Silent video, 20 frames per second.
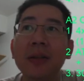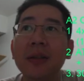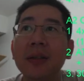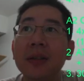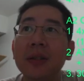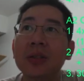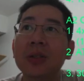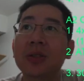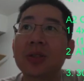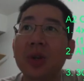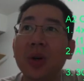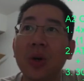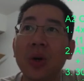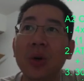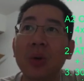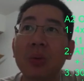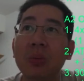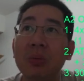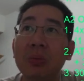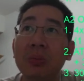
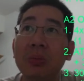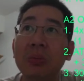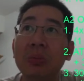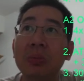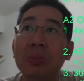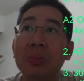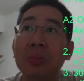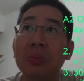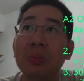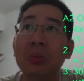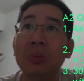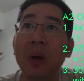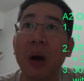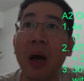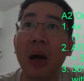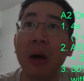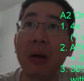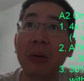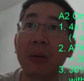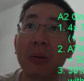So
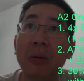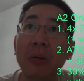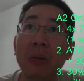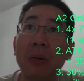wow,